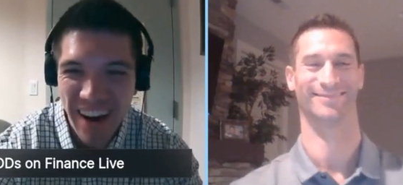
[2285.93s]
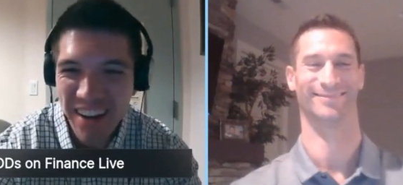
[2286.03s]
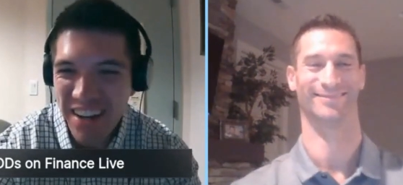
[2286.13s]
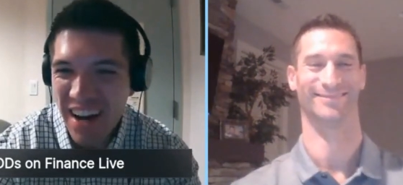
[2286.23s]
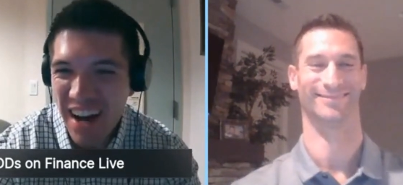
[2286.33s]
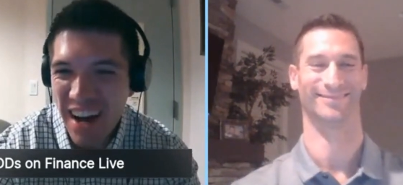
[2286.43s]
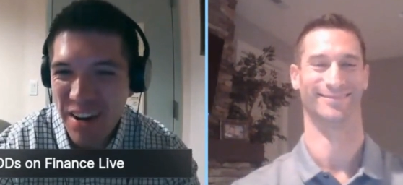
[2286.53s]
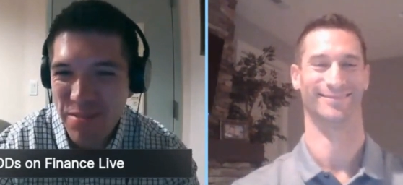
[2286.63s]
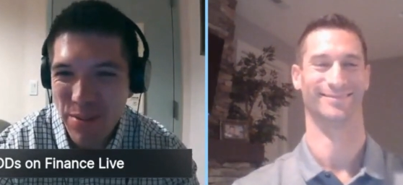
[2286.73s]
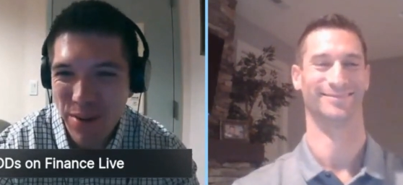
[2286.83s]
Speaker 1: and how can
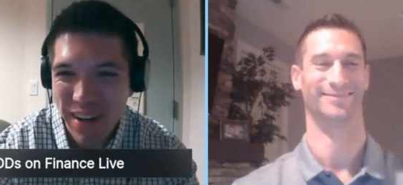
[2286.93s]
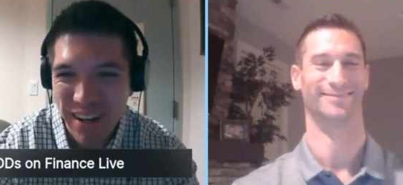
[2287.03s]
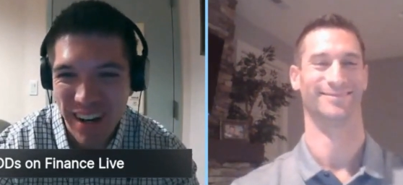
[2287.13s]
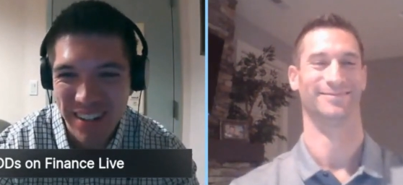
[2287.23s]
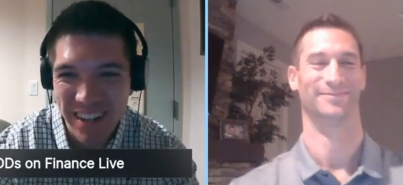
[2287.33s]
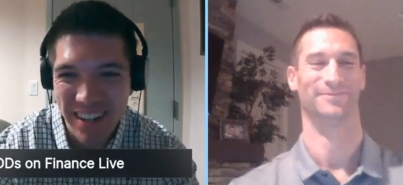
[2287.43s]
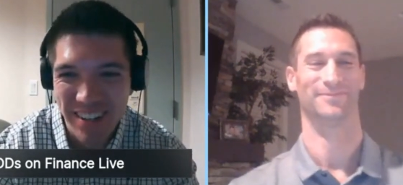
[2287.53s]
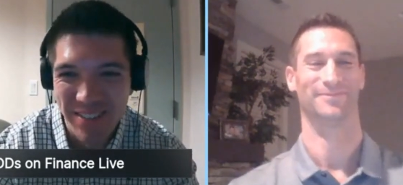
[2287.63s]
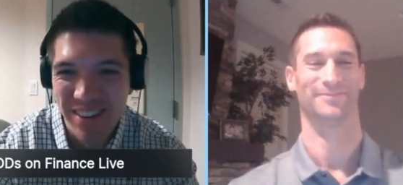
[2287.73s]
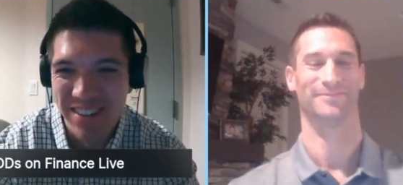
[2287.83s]
uh, people get in
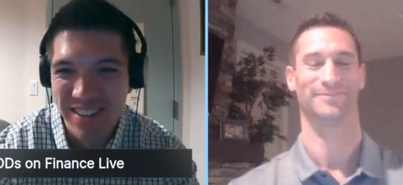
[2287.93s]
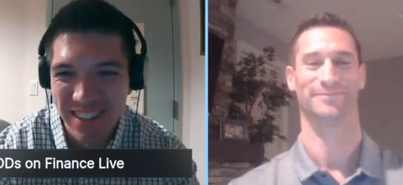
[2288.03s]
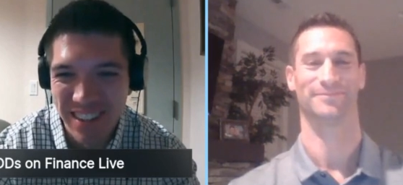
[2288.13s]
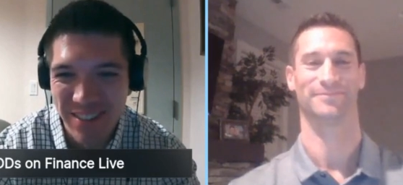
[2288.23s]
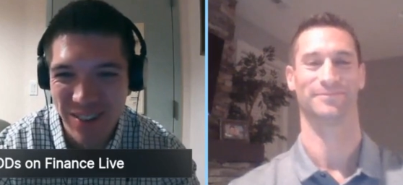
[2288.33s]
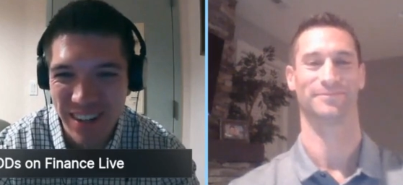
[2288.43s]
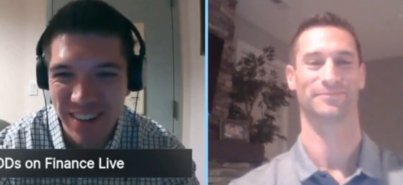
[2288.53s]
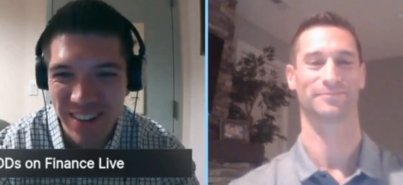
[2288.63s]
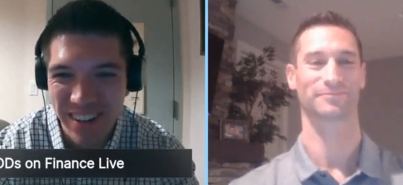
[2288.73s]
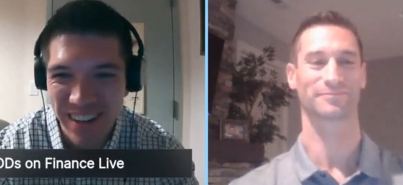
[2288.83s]
contact you if they're interested in
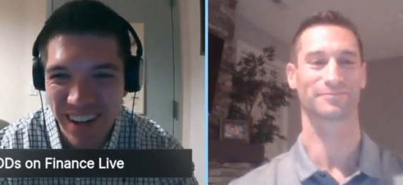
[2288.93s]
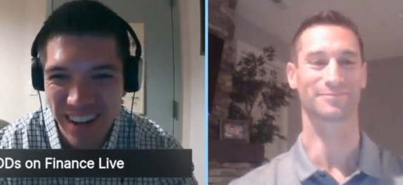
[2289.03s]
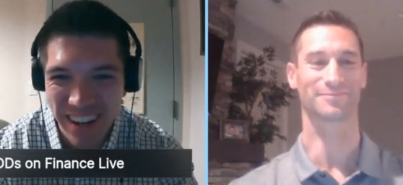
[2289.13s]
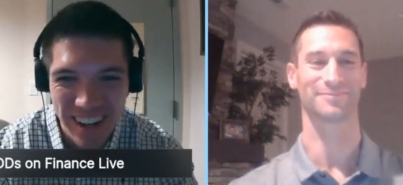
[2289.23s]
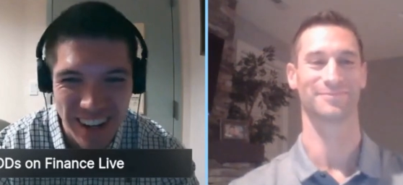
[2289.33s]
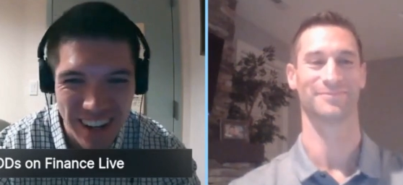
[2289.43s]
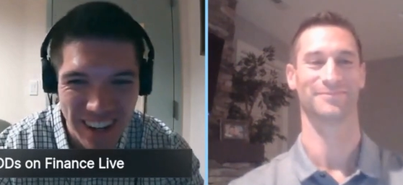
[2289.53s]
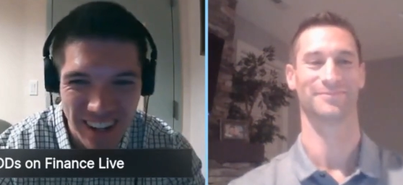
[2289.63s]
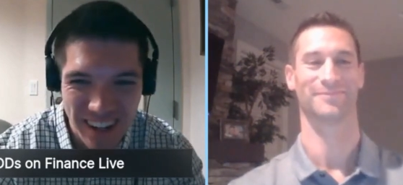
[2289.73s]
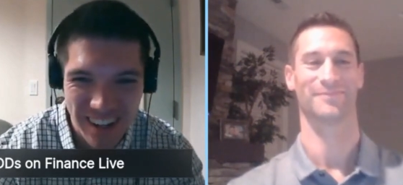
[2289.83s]
working with Ignite?
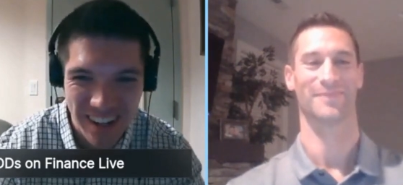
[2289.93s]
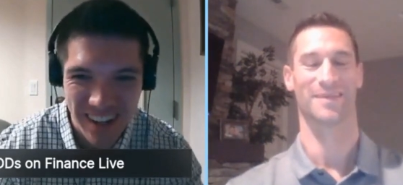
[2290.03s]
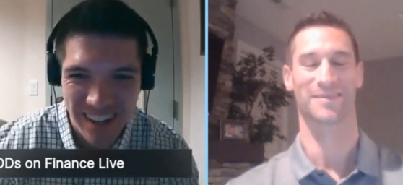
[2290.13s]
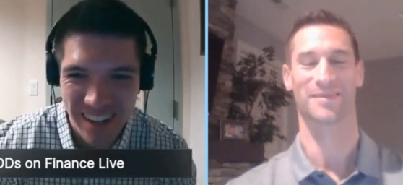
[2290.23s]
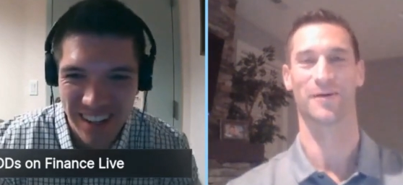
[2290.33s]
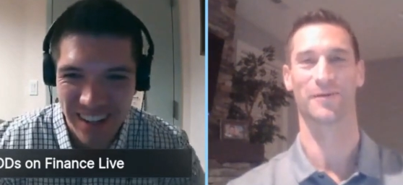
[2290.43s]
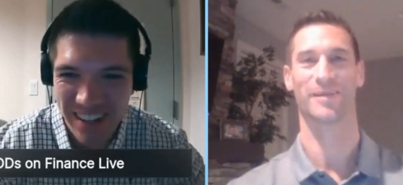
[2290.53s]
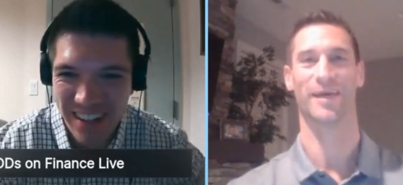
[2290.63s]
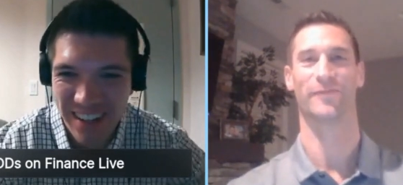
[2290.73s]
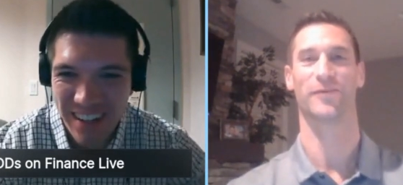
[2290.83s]
Speaker 2: So
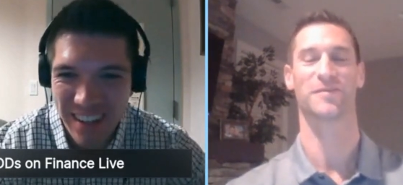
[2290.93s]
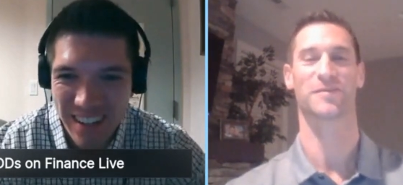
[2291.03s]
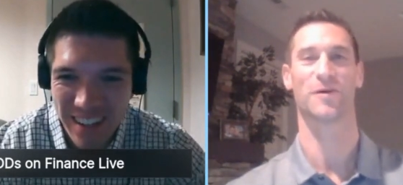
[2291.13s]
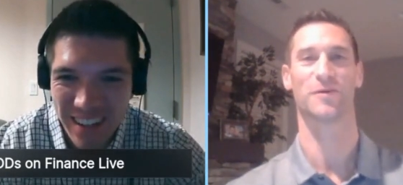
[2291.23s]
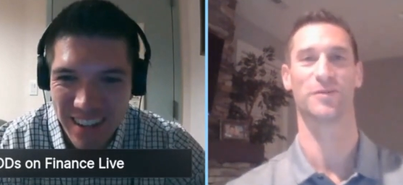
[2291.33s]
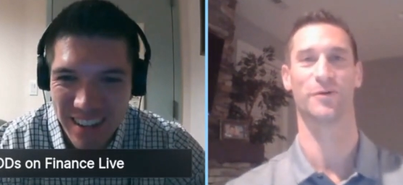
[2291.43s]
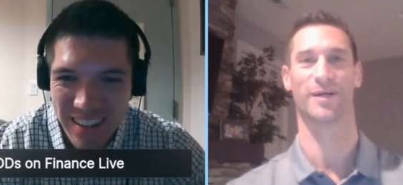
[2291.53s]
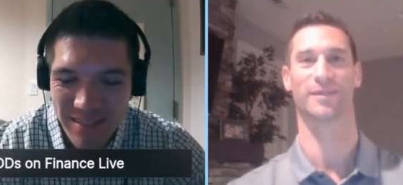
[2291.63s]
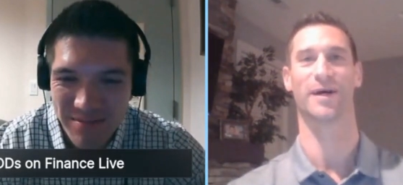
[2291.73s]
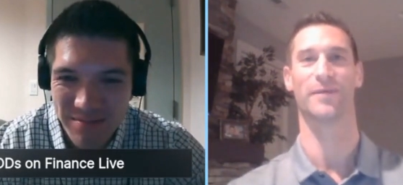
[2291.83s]
yeah, if you just go to
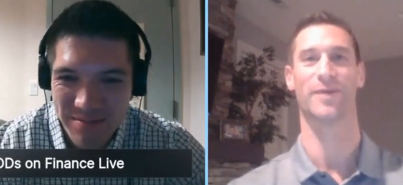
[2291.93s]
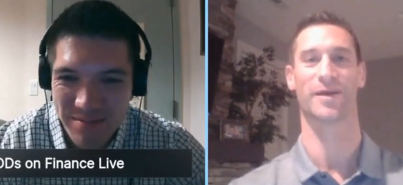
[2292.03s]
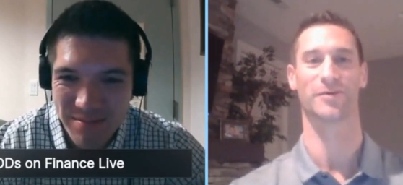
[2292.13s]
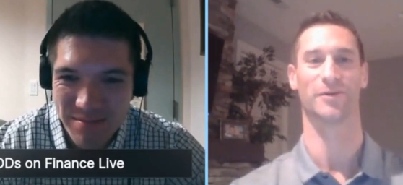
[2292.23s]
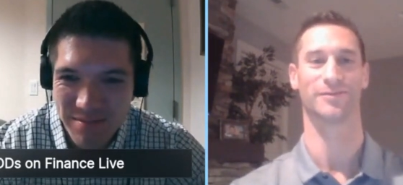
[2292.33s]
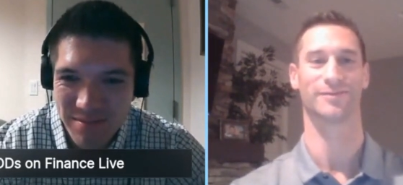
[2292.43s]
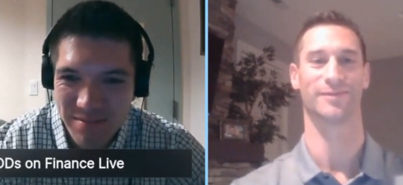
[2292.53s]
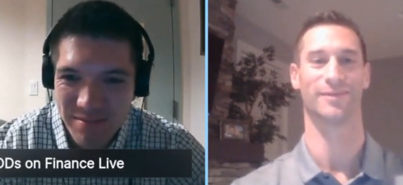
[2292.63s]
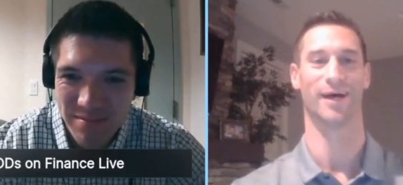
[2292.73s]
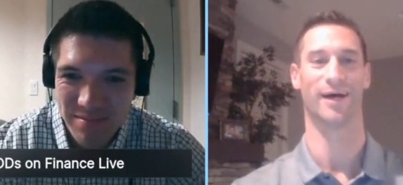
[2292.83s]
Ignite Medical,
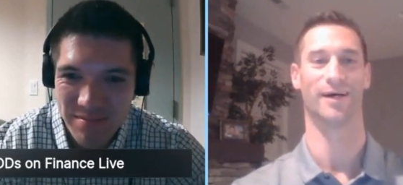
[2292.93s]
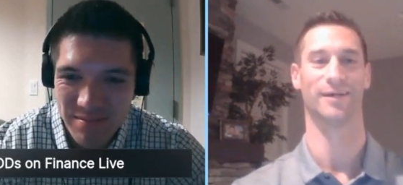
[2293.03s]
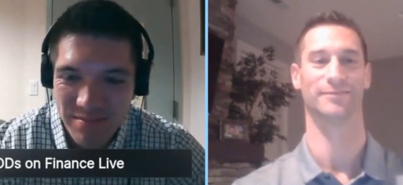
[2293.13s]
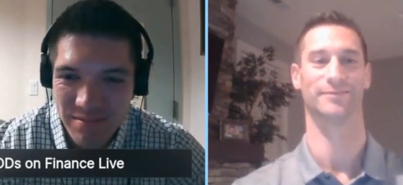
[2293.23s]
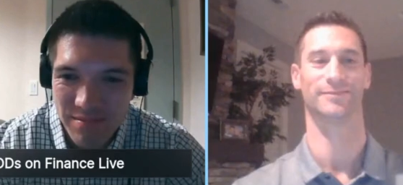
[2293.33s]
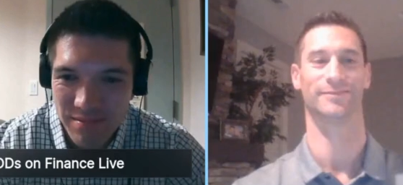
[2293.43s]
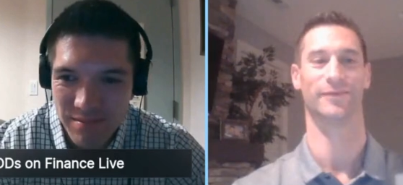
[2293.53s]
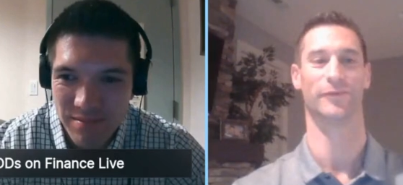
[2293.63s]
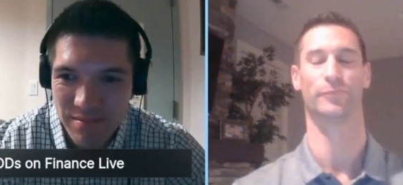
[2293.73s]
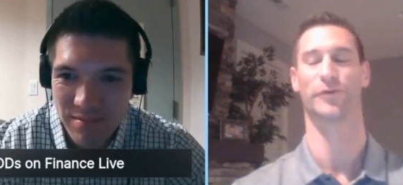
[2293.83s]
uh,
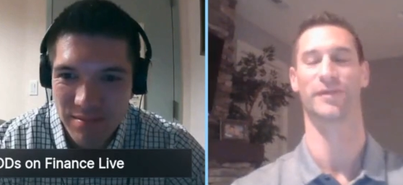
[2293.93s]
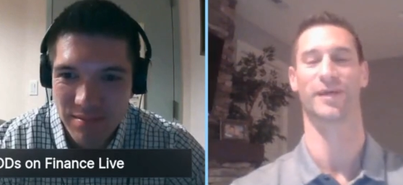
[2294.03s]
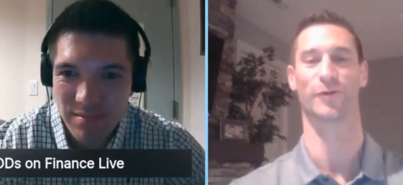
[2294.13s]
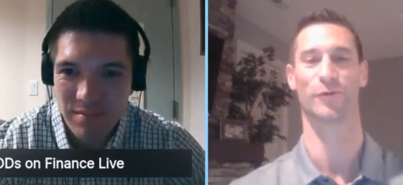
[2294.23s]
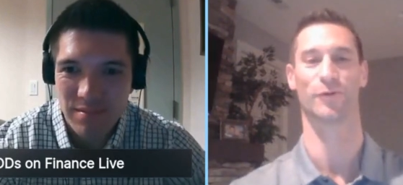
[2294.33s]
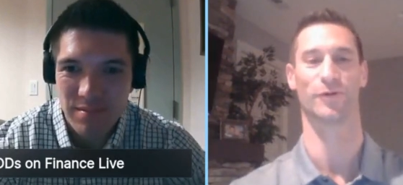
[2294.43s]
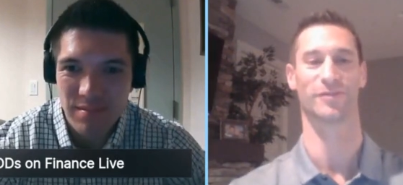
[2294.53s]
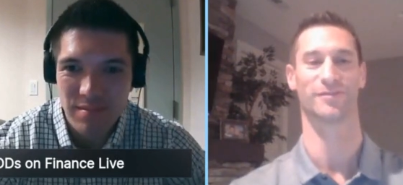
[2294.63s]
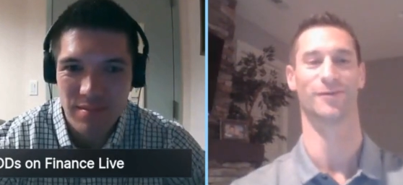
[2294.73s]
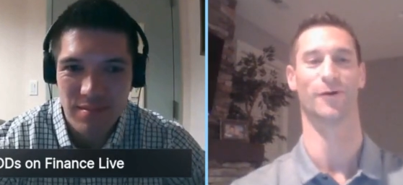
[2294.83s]
you put that in Google,
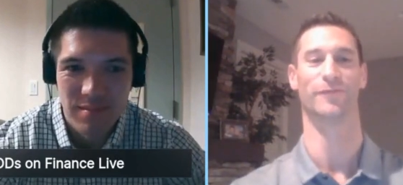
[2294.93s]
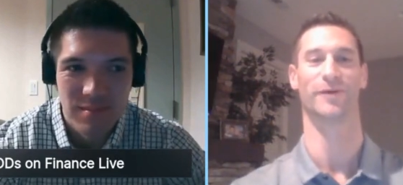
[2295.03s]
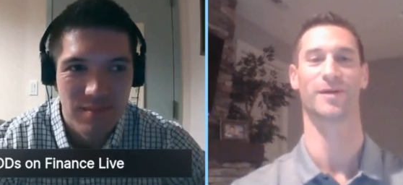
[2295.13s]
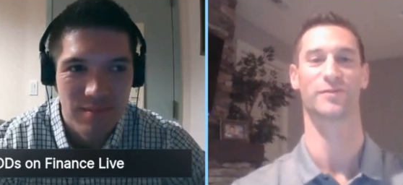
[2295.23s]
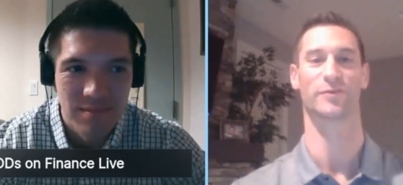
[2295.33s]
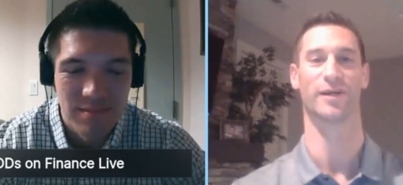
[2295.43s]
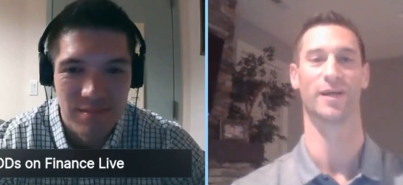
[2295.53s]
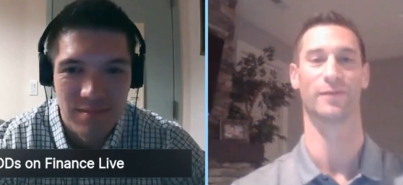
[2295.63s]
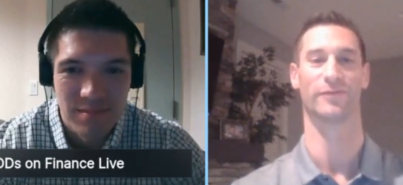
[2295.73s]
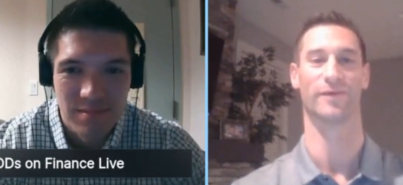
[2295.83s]
it hopefully it comes right
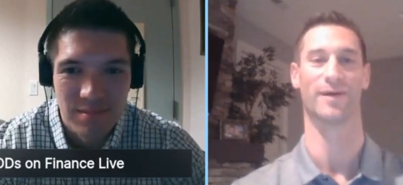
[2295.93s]
up if I'm